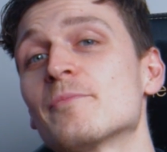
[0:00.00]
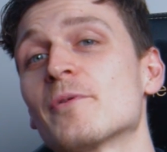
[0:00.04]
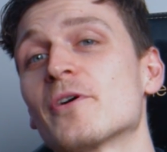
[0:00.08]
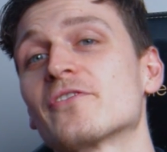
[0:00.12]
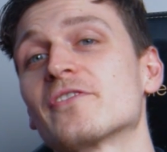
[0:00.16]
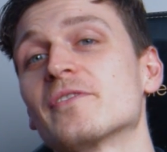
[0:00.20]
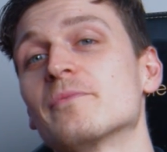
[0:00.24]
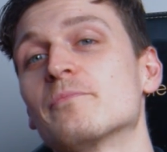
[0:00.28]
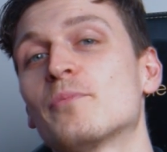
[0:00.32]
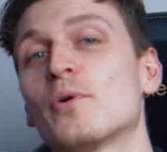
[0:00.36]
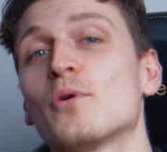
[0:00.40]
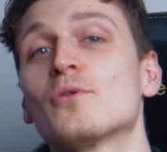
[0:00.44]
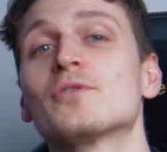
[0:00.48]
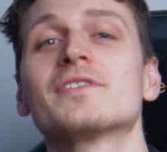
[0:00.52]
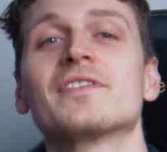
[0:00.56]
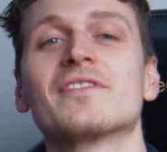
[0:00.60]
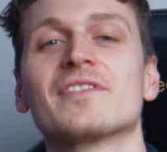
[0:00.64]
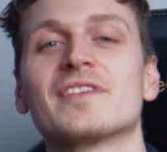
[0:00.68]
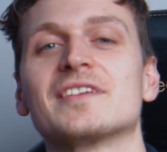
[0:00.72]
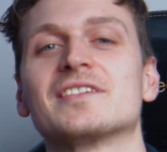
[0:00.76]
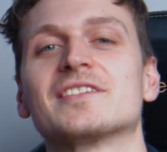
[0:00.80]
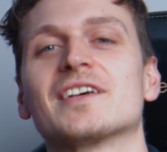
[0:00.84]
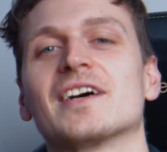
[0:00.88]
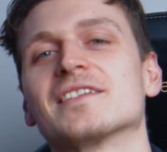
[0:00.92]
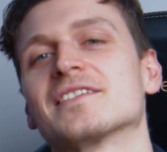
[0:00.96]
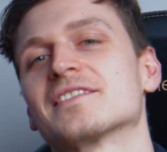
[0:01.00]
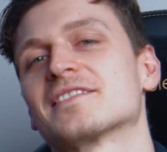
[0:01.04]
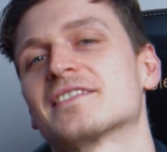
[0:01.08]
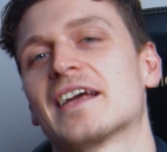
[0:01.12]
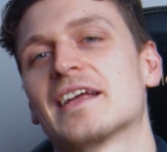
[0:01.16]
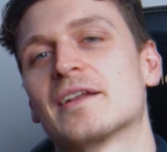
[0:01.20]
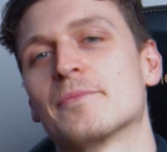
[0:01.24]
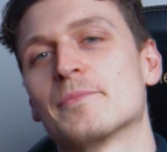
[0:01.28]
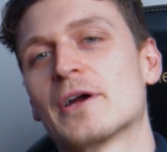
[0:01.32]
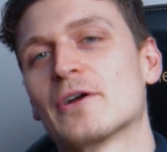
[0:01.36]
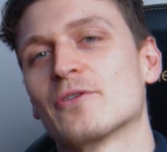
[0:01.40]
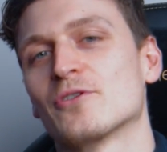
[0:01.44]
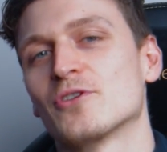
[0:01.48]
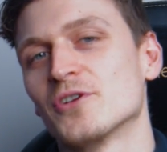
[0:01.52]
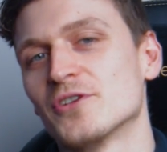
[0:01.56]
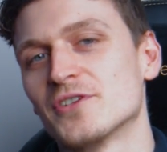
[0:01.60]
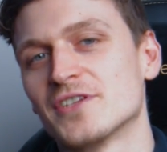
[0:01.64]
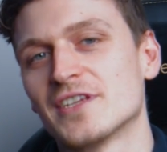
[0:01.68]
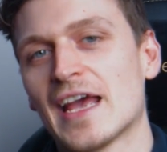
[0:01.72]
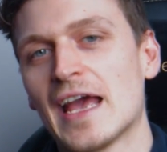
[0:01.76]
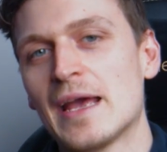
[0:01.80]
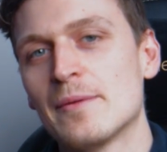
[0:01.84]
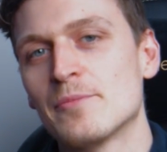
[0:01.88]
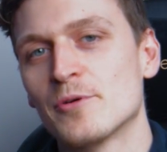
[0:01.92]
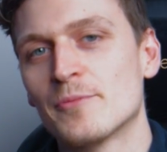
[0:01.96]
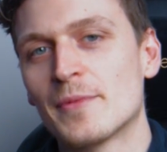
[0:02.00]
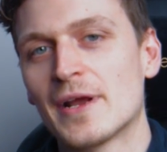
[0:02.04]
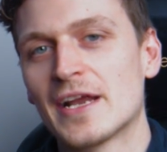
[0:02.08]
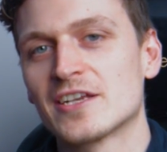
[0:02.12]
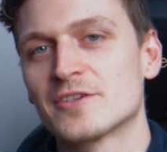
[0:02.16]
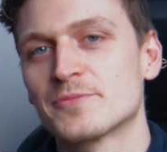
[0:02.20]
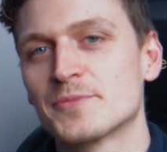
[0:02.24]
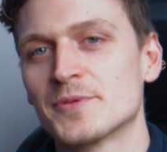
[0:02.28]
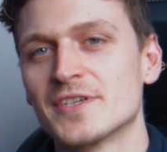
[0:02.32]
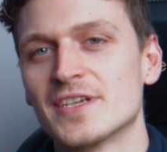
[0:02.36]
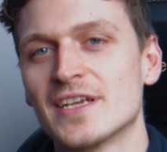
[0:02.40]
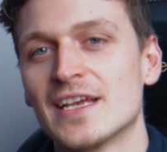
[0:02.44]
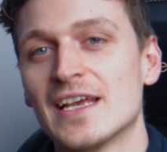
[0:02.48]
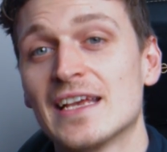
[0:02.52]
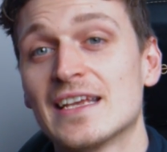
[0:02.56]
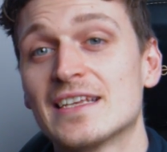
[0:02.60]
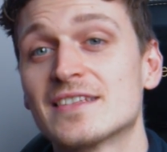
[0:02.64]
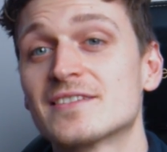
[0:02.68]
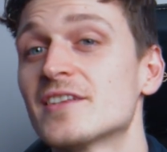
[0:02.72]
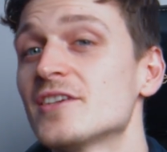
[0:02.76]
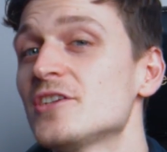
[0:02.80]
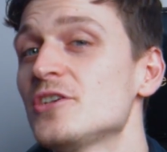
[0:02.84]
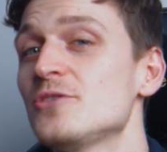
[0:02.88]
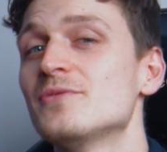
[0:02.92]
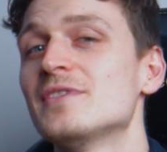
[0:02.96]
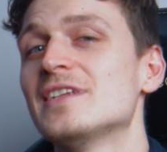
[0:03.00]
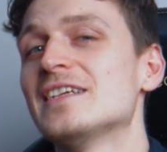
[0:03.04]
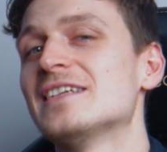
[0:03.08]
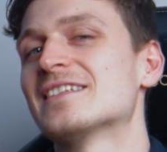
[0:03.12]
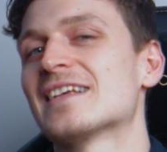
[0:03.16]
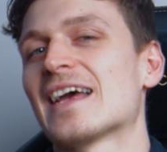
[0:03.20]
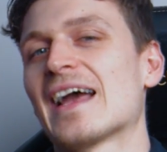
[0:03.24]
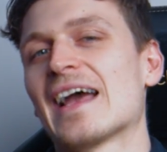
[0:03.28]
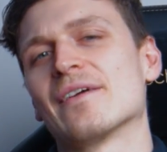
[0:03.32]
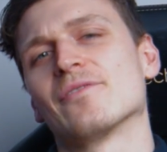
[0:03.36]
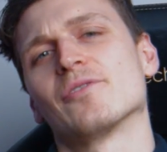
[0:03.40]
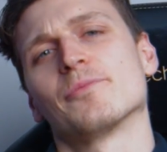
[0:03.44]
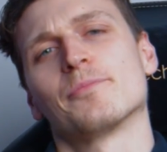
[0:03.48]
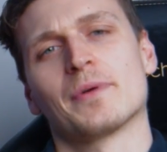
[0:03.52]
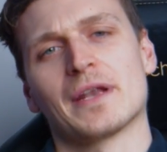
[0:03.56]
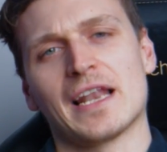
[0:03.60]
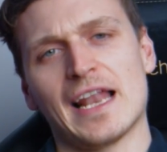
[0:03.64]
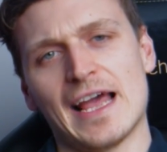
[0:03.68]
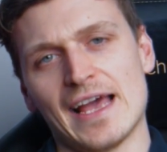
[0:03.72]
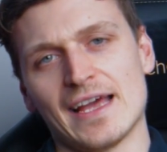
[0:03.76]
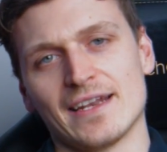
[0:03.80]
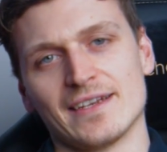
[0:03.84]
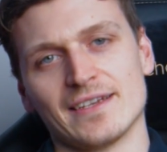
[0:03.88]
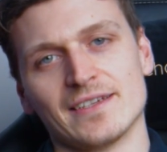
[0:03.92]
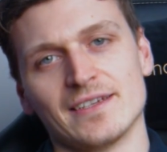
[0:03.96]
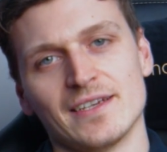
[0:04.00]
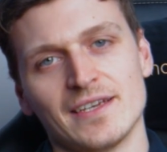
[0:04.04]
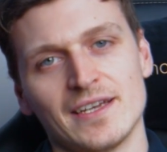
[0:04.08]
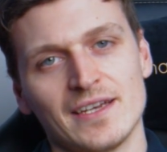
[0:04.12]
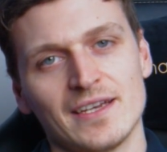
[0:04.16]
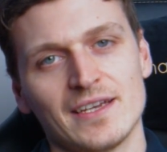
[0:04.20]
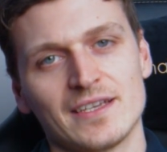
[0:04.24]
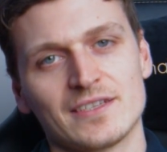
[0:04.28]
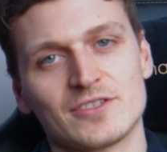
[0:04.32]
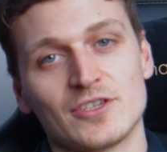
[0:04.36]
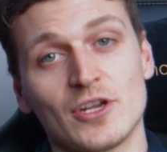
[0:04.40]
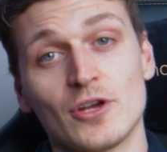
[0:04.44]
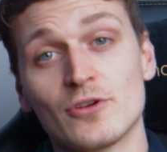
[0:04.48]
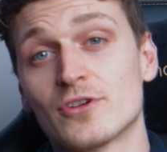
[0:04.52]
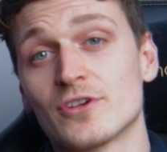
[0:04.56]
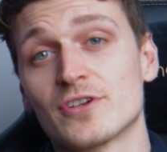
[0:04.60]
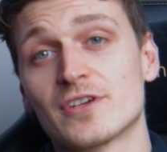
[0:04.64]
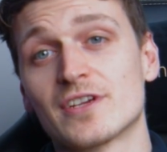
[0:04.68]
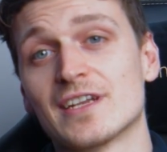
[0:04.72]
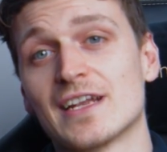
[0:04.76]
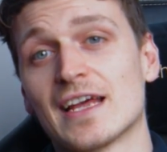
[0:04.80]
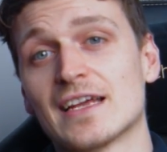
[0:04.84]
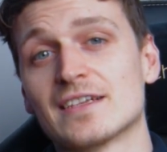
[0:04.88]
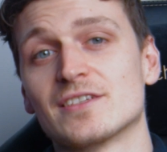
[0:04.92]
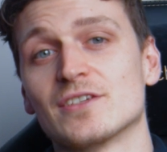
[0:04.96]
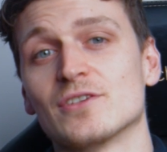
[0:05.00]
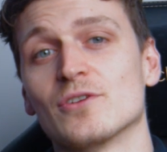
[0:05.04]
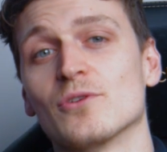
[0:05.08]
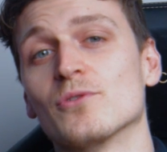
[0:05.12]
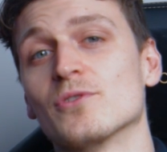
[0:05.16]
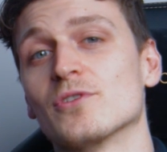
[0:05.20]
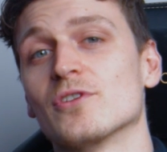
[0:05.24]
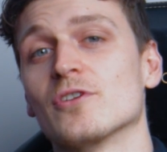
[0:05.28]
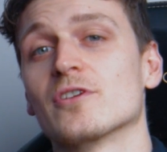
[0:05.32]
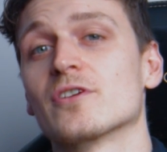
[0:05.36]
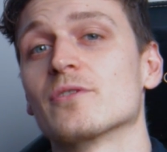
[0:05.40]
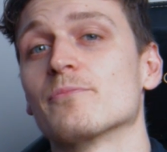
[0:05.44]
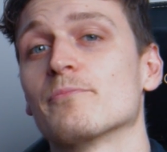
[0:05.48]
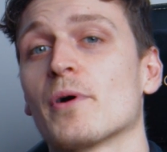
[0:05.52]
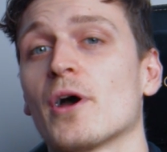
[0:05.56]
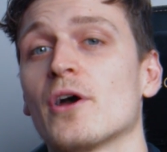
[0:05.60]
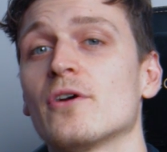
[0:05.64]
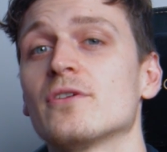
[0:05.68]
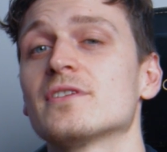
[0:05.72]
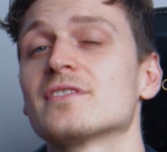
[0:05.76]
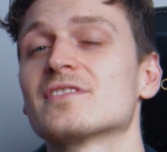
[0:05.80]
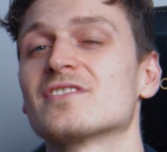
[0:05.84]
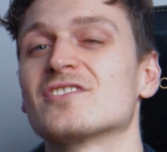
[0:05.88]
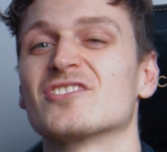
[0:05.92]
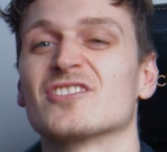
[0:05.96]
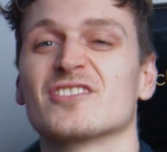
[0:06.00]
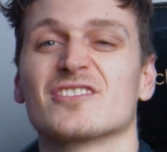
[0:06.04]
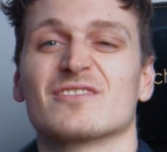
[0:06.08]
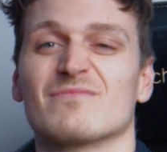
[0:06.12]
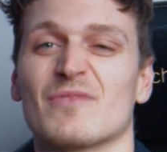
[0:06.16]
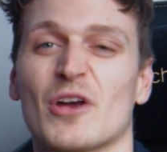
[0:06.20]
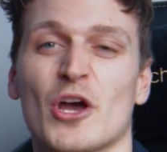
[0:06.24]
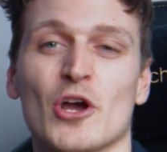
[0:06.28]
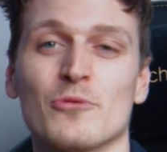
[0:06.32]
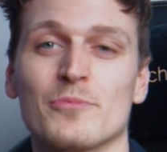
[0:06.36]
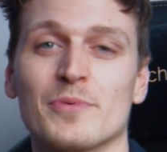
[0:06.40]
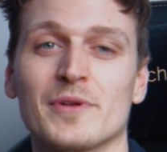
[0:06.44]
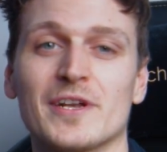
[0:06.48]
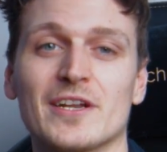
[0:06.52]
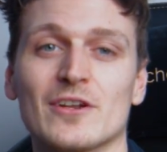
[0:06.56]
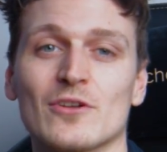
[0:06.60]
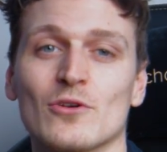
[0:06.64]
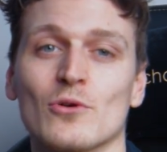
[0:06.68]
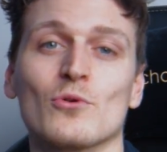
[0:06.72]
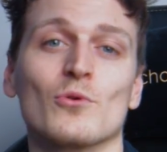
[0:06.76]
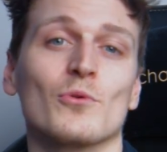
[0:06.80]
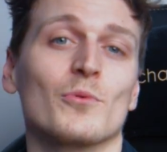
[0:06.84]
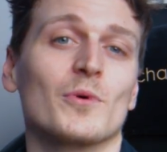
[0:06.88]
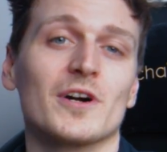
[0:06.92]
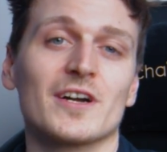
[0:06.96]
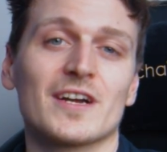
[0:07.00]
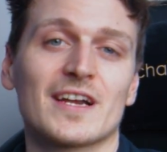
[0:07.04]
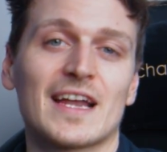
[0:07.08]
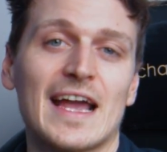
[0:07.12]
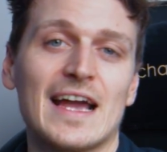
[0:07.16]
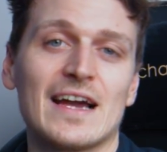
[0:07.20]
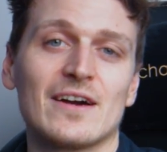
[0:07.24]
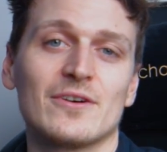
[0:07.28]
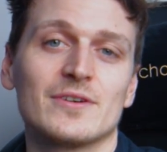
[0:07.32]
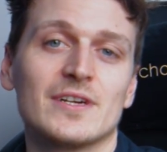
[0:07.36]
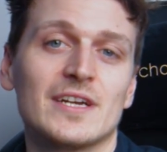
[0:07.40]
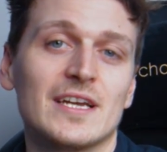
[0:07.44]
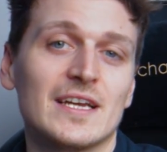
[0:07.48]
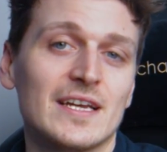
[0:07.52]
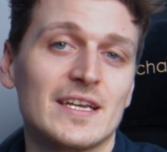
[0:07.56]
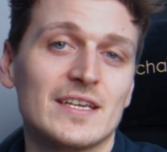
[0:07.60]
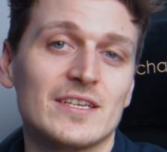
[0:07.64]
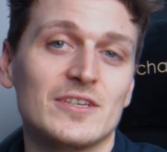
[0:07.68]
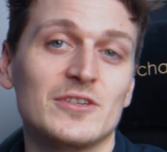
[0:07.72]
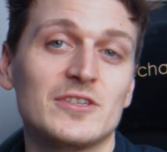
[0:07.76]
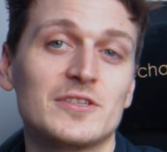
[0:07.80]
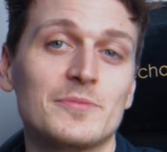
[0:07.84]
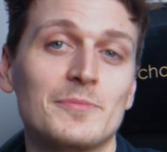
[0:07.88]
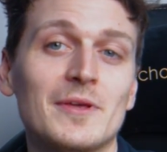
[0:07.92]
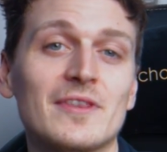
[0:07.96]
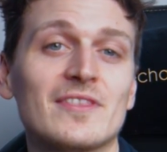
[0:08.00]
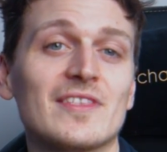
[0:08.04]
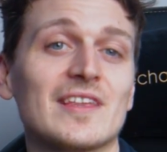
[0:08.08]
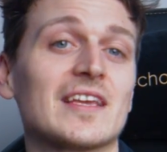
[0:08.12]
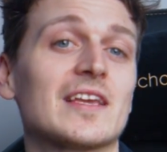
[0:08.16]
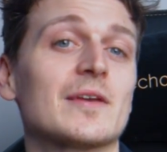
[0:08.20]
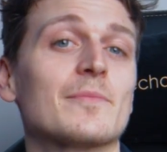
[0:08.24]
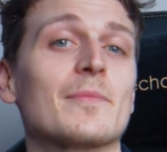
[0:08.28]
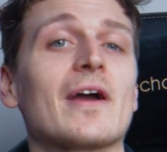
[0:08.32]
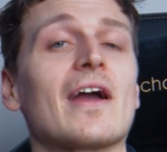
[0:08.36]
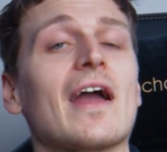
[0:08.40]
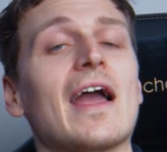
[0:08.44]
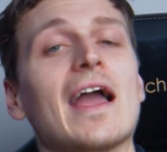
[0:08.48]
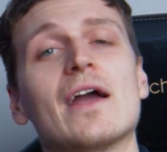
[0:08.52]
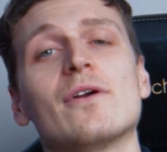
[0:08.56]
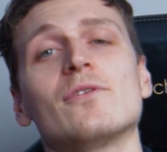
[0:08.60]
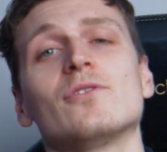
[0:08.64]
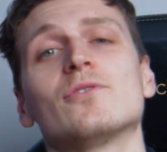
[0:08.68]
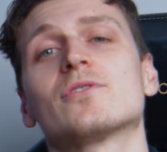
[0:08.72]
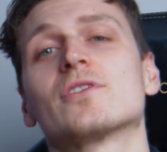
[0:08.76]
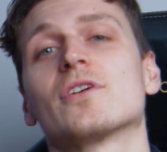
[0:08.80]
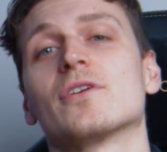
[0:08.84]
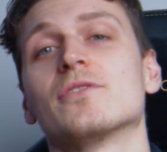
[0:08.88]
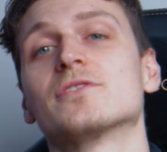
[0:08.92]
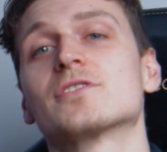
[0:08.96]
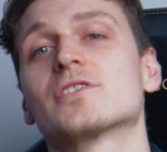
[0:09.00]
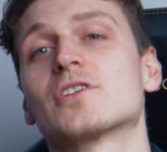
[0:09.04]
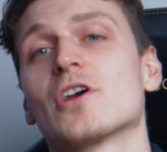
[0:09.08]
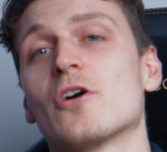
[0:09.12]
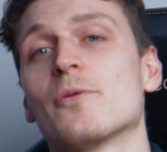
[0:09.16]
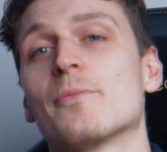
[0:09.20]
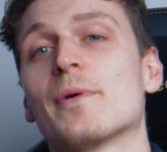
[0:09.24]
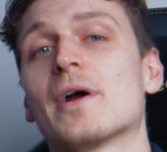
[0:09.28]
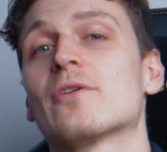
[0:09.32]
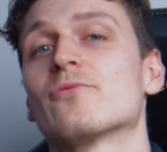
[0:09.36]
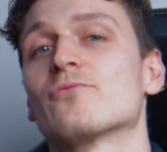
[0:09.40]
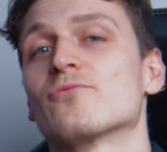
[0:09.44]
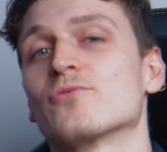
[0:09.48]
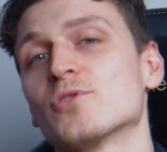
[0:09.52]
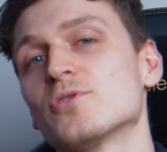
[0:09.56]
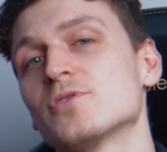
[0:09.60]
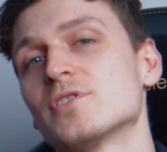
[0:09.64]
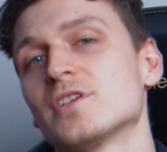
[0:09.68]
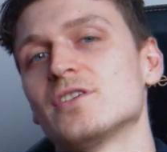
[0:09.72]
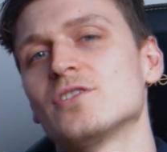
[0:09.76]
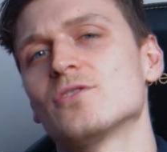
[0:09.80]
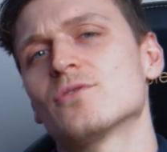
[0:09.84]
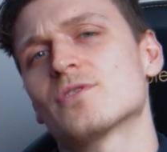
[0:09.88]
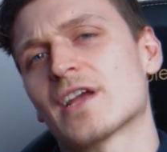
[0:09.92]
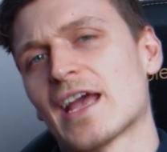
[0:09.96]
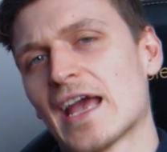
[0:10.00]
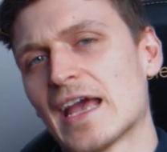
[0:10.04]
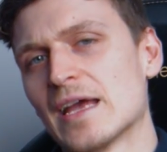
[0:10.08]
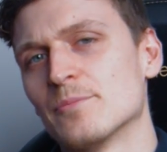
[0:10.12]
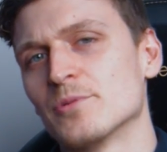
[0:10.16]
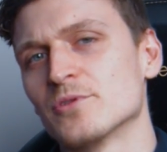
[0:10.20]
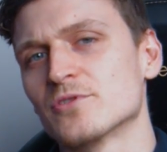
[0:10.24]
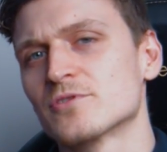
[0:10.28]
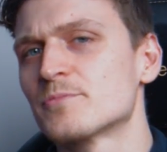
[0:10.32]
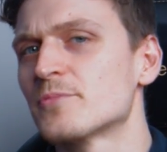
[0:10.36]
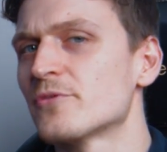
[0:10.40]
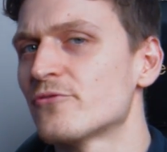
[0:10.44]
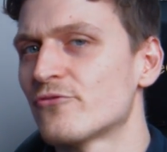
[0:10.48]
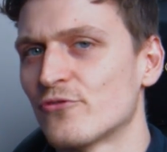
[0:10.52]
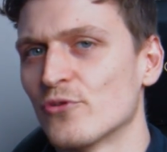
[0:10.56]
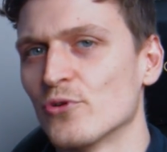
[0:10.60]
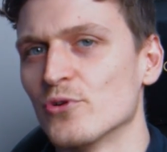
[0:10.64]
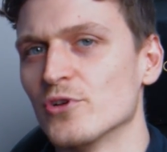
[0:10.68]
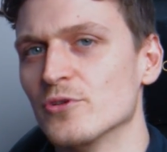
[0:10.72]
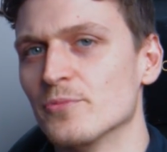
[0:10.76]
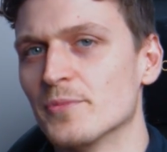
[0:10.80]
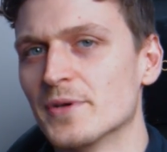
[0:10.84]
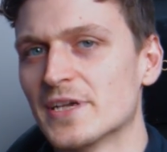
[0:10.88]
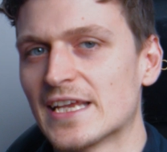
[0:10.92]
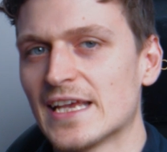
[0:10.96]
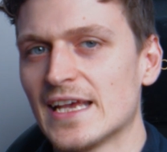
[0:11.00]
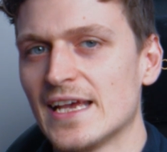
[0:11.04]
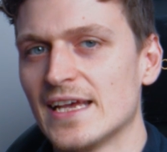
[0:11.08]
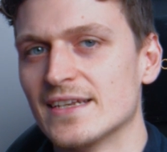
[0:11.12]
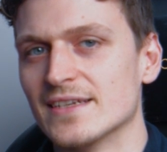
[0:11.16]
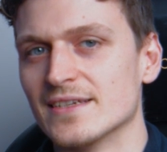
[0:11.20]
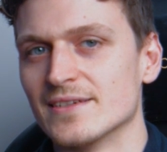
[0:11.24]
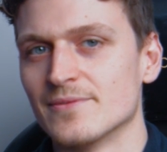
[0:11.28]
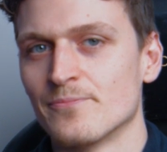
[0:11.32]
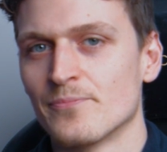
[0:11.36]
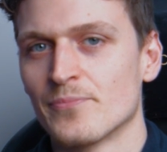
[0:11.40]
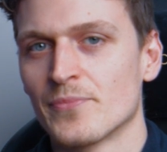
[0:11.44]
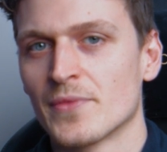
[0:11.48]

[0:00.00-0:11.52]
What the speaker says: most important thing to understand about good cable management is that you need to have a plan. It's no good connecting all your components and just hoping it'll all work out. You need to be thinking about how you're going to go about routing your cables before you begin.